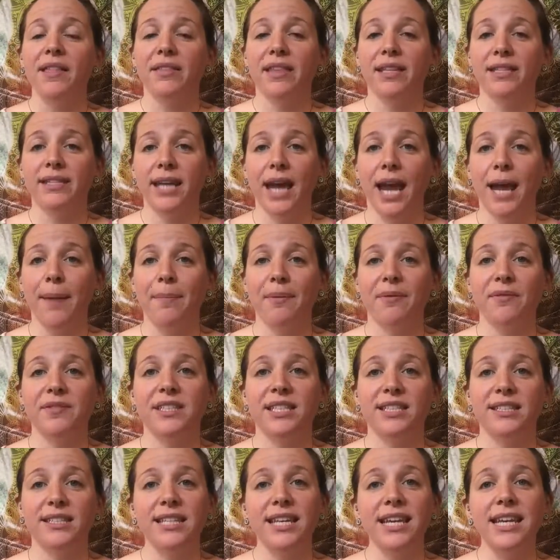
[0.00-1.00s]
the type of
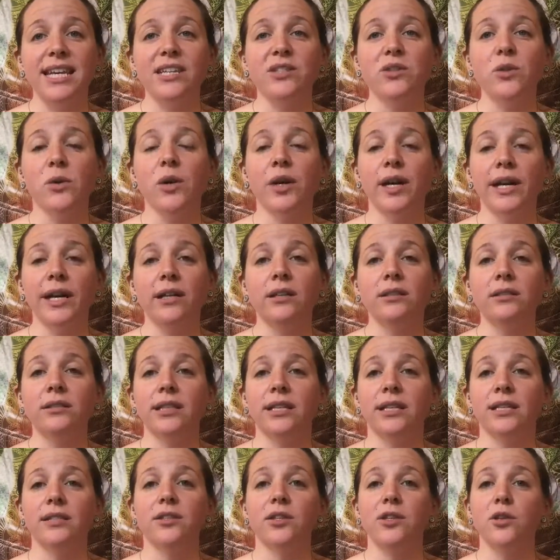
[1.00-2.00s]
disease or
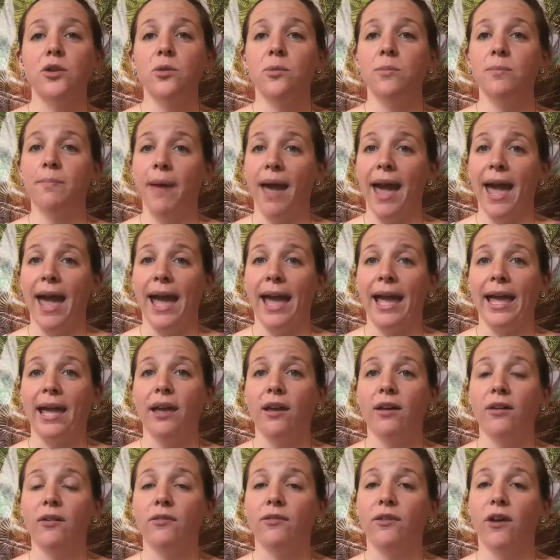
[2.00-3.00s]
illness you
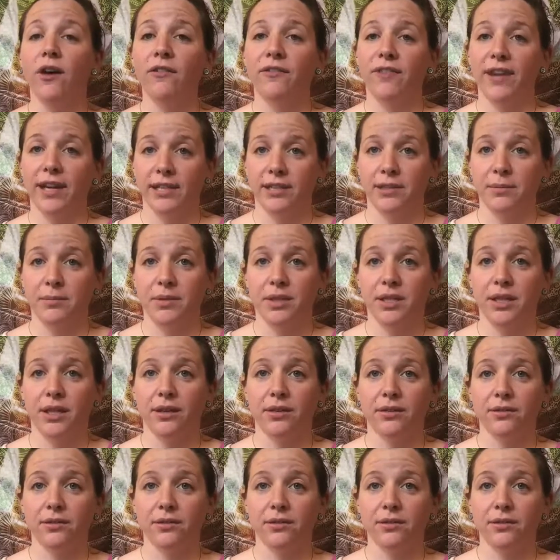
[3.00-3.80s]
may fall victim to.